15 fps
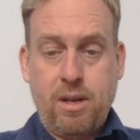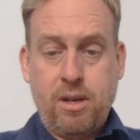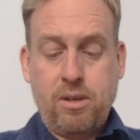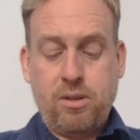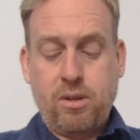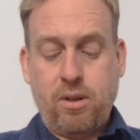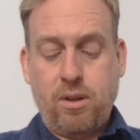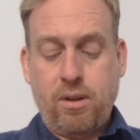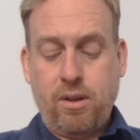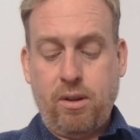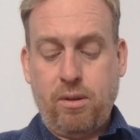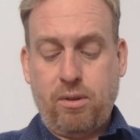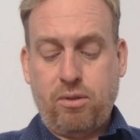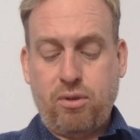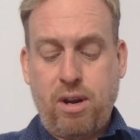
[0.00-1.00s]
So
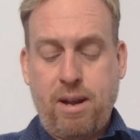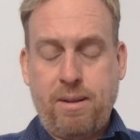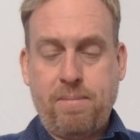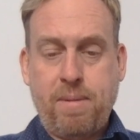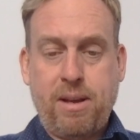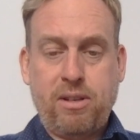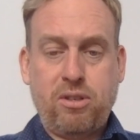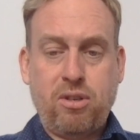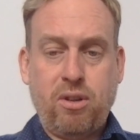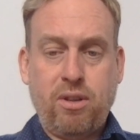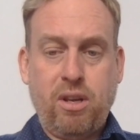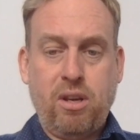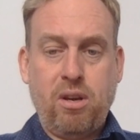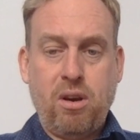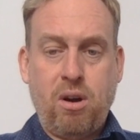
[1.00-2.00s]
you try and make sure
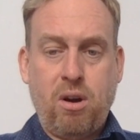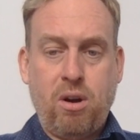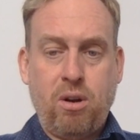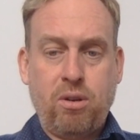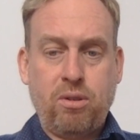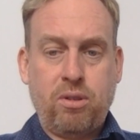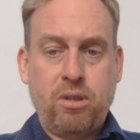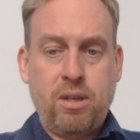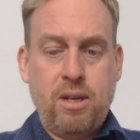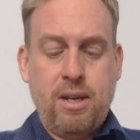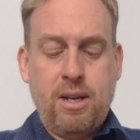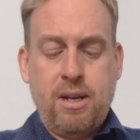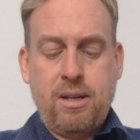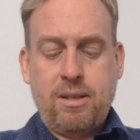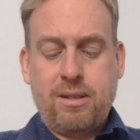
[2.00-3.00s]
that yours
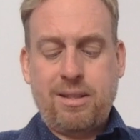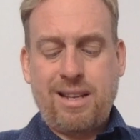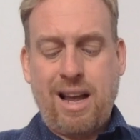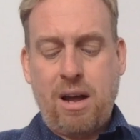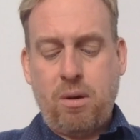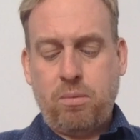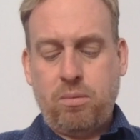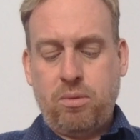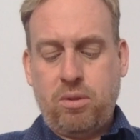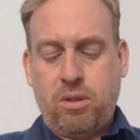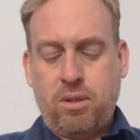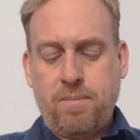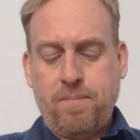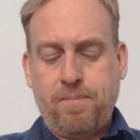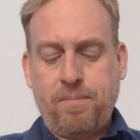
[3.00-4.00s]

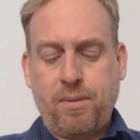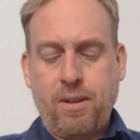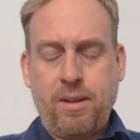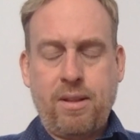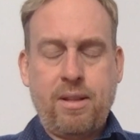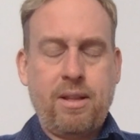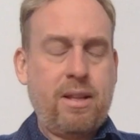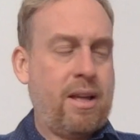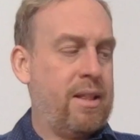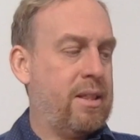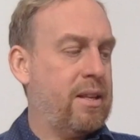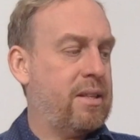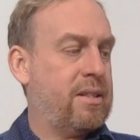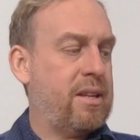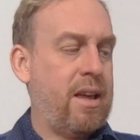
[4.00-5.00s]
sounds at
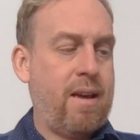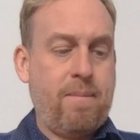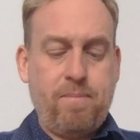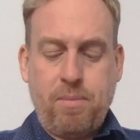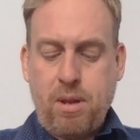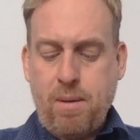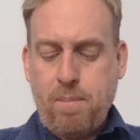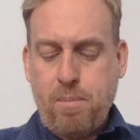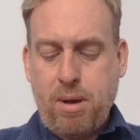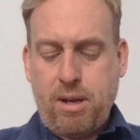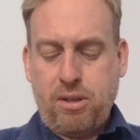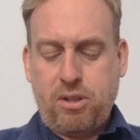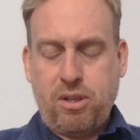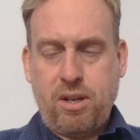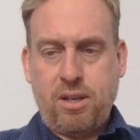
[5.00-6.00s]
the same
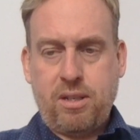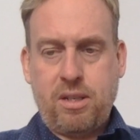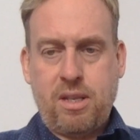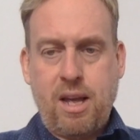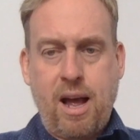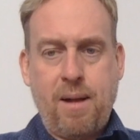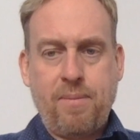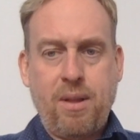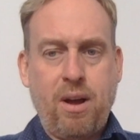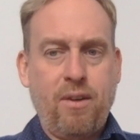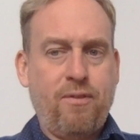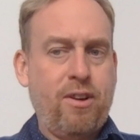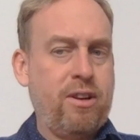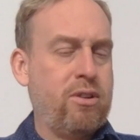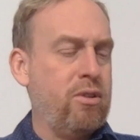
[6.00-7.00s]
pitch as that. Now,
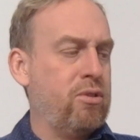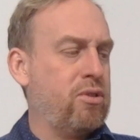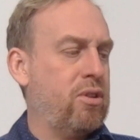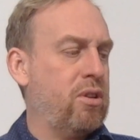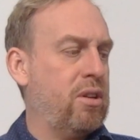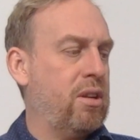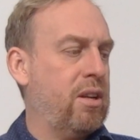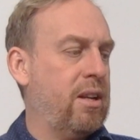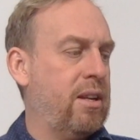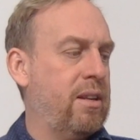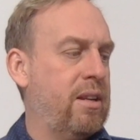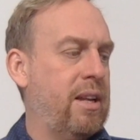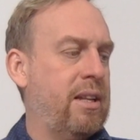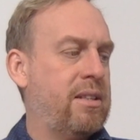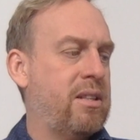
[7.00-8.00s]
if it doesn't, you
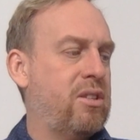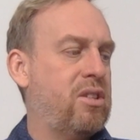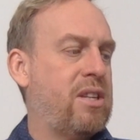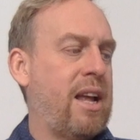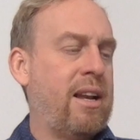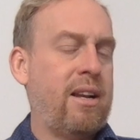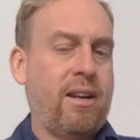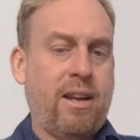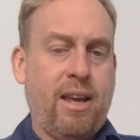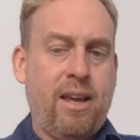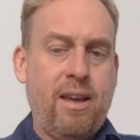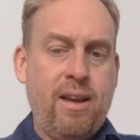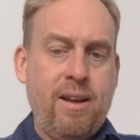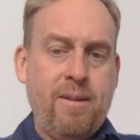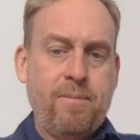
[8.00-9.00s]
need to gently
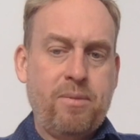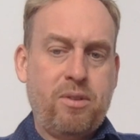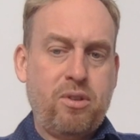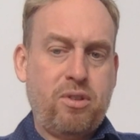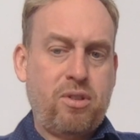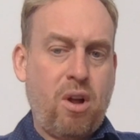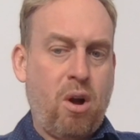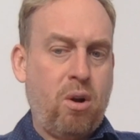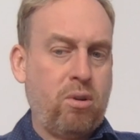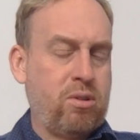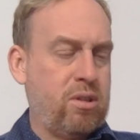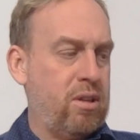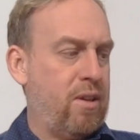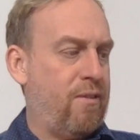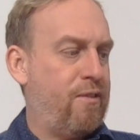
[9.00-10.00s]
just
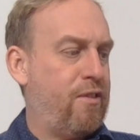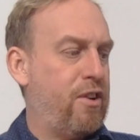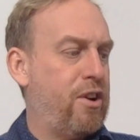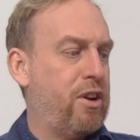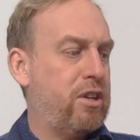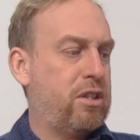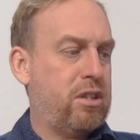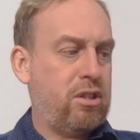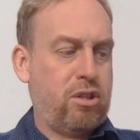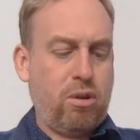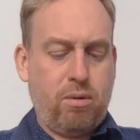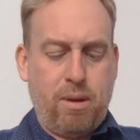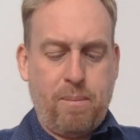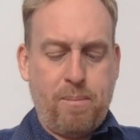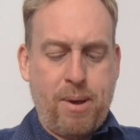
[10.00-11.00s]
alter the first
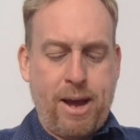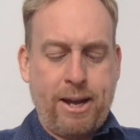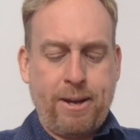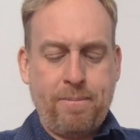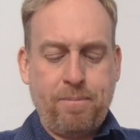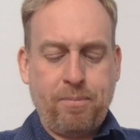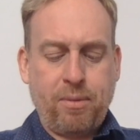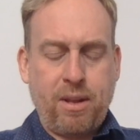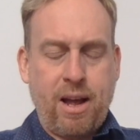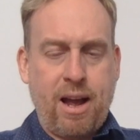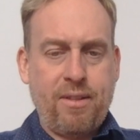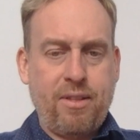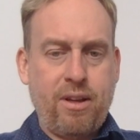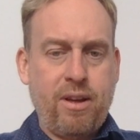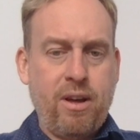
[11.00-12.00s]
tuning peg.
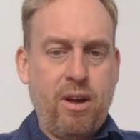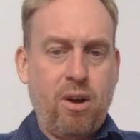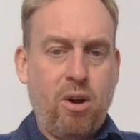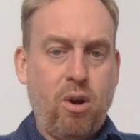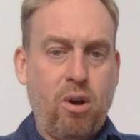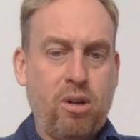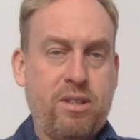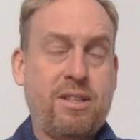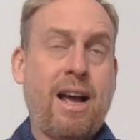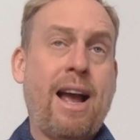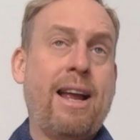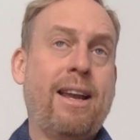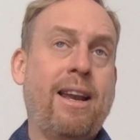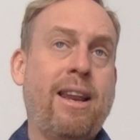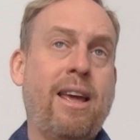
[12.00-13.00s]
Either
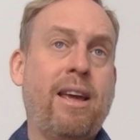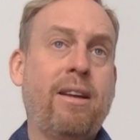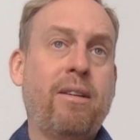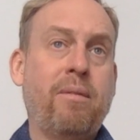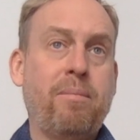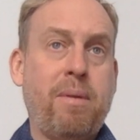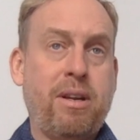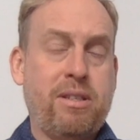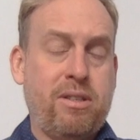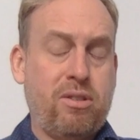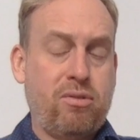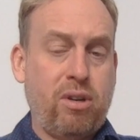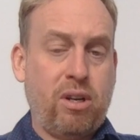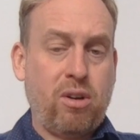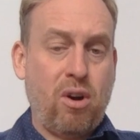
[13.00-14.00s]
tightening it makes the
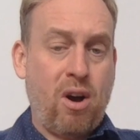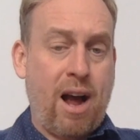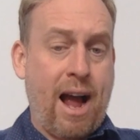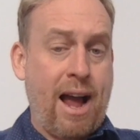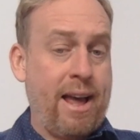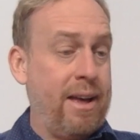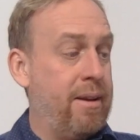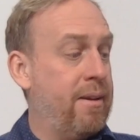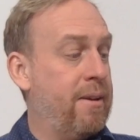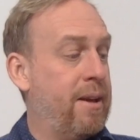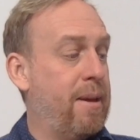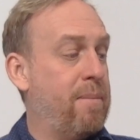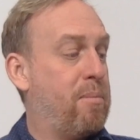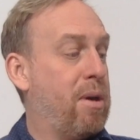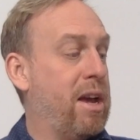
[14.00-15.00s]
string go higher
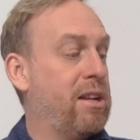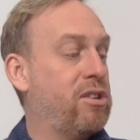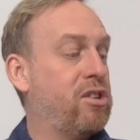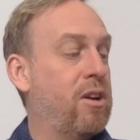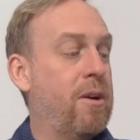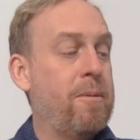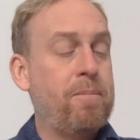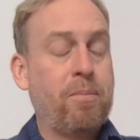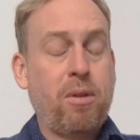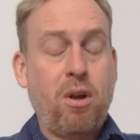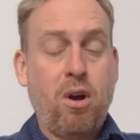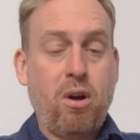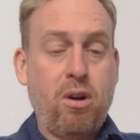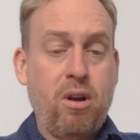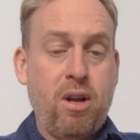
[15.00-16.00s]
in pitch,
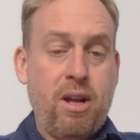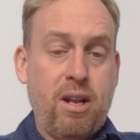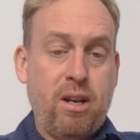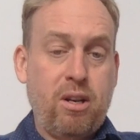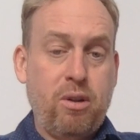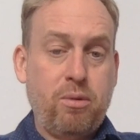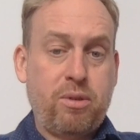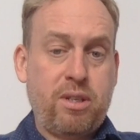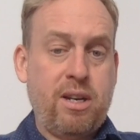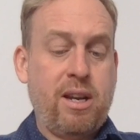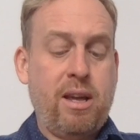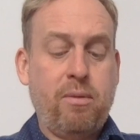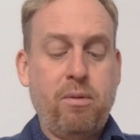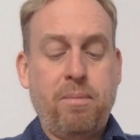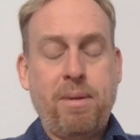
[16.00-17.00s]
or loosening
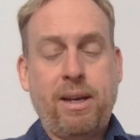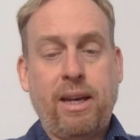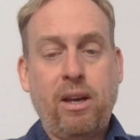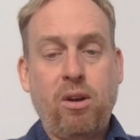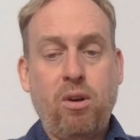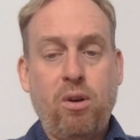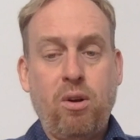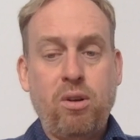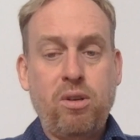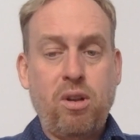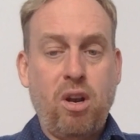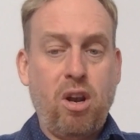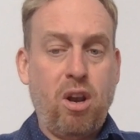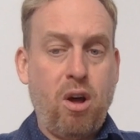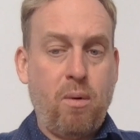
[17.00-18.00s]
it will make it go
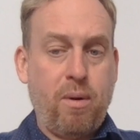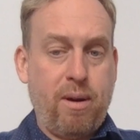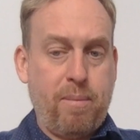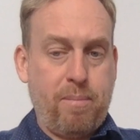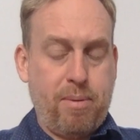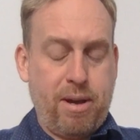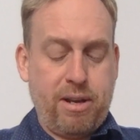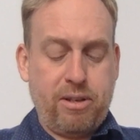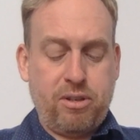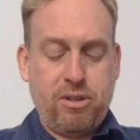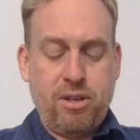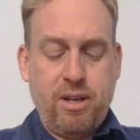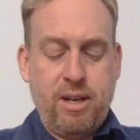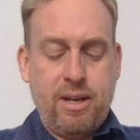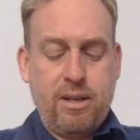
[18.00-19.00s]
lower in pitch.
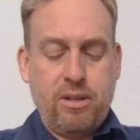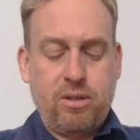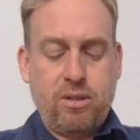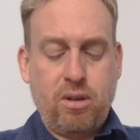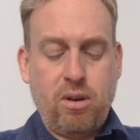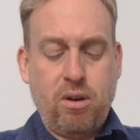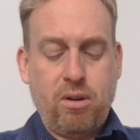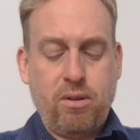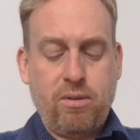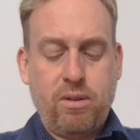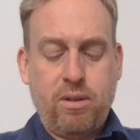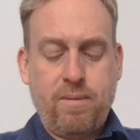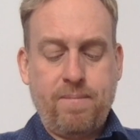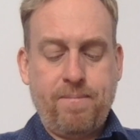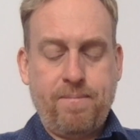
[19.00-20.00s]
So
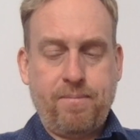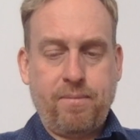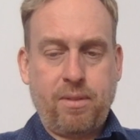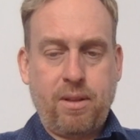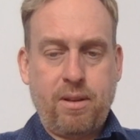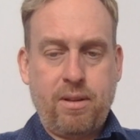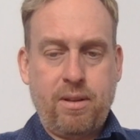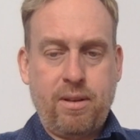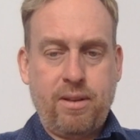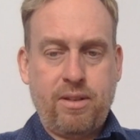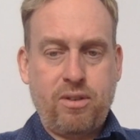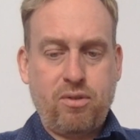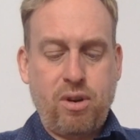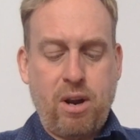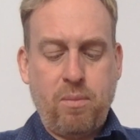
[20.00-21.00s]
you need
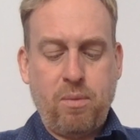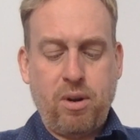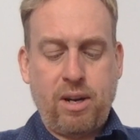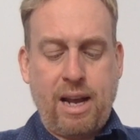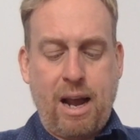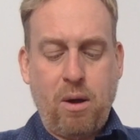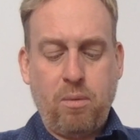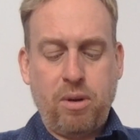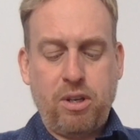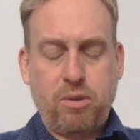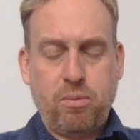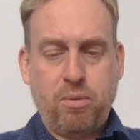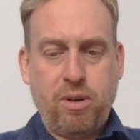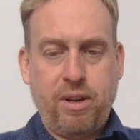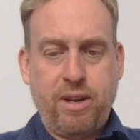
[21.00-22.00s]
to try and work out which
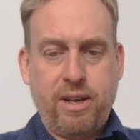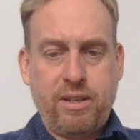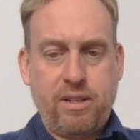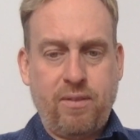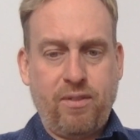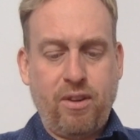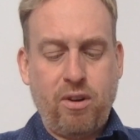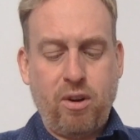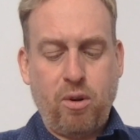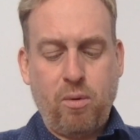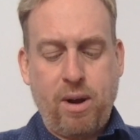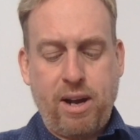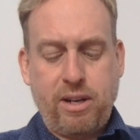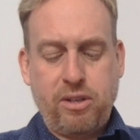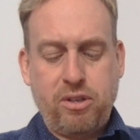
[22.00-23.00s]
one it is if you're not
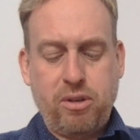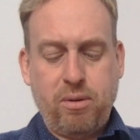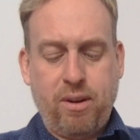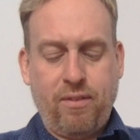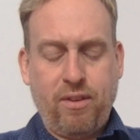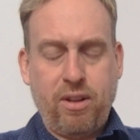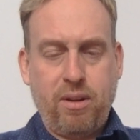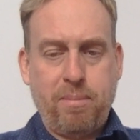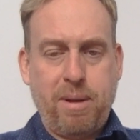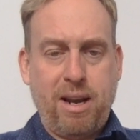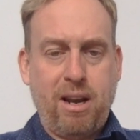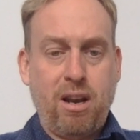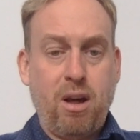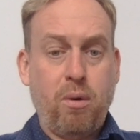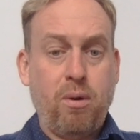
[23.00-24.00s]
quite in tune, if you're a bit
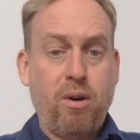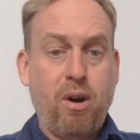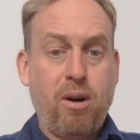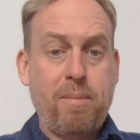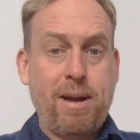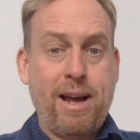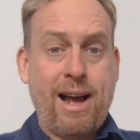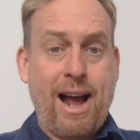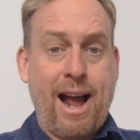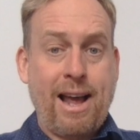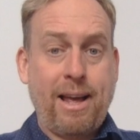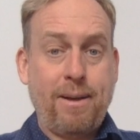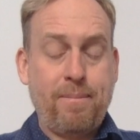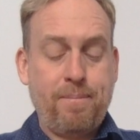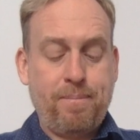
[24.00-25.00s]
lower or a bit
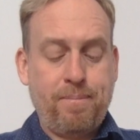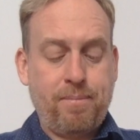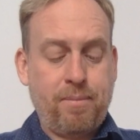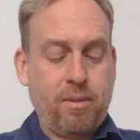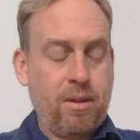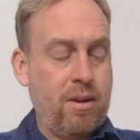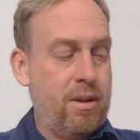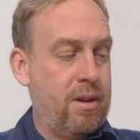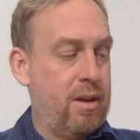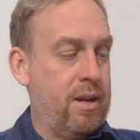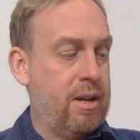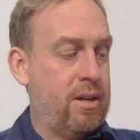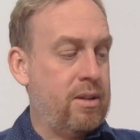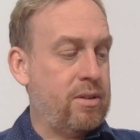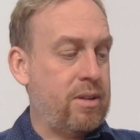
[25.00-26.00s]
higher.
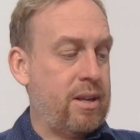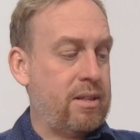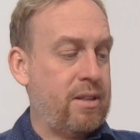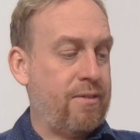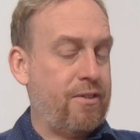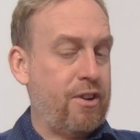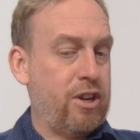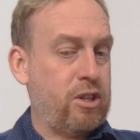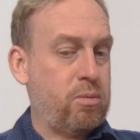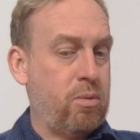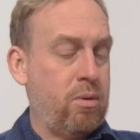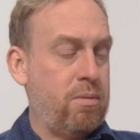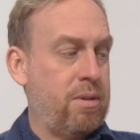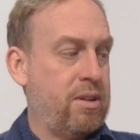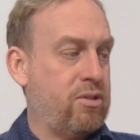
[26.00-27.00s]
So that's the first
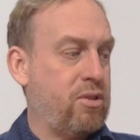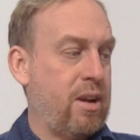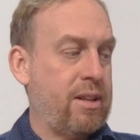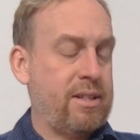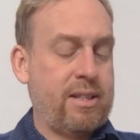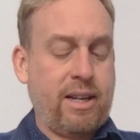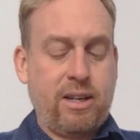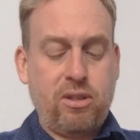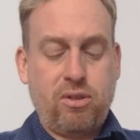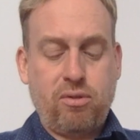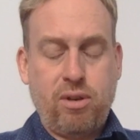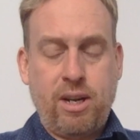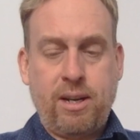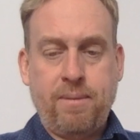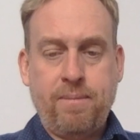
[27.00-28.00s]
one. Let's try the second
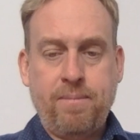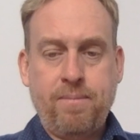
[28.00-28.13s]
string.